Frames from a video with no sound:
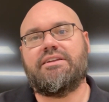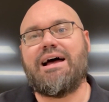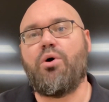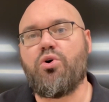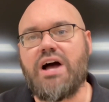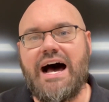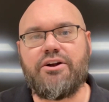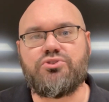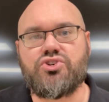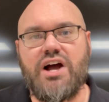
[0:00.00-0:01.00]
Now,
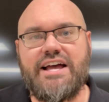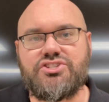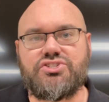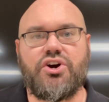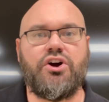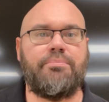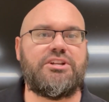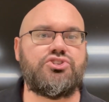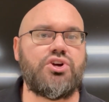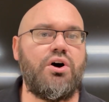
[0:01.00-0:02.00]
O'Connell, Trice, Durham,
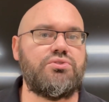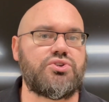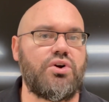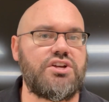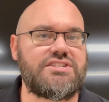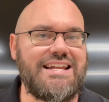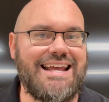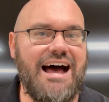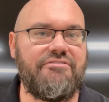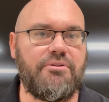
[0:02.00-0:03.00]
and Jones are all
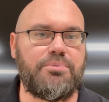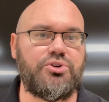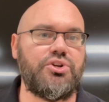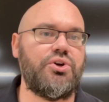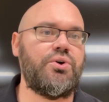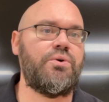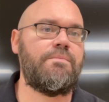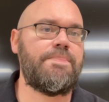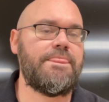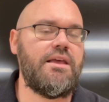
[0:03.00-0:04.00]
sitting out for
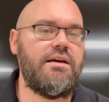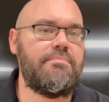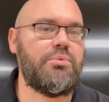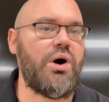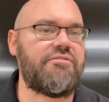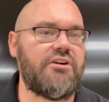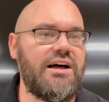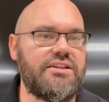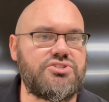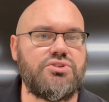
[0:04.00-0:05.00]
Purdue. Meanwhile, for
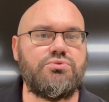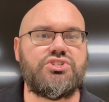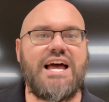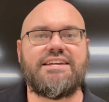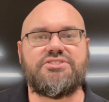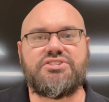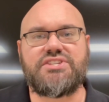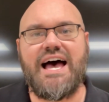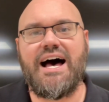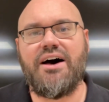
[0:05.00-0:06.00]
LSU, Jenkins is
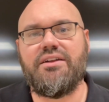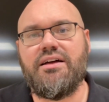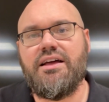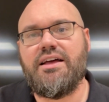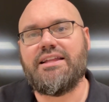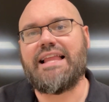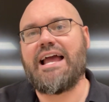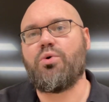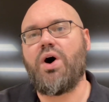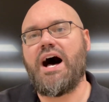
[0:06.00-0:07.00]
out.
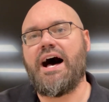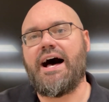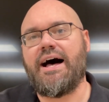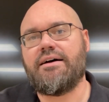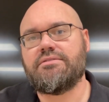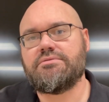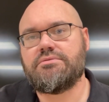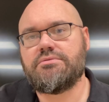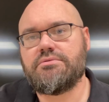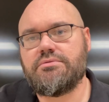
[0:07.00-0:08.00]
Langlois,
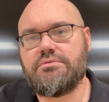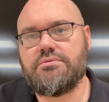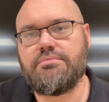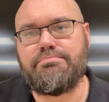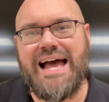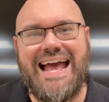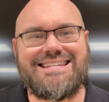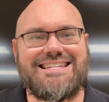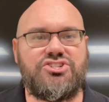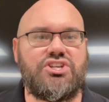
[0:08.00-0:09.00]

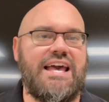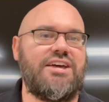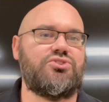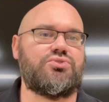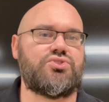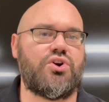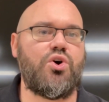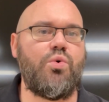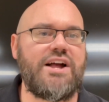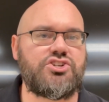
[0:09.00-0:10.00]
Banks and Daniels are
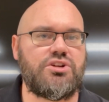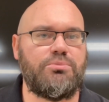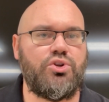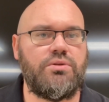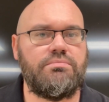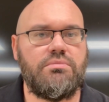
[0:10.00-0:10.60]
questionable.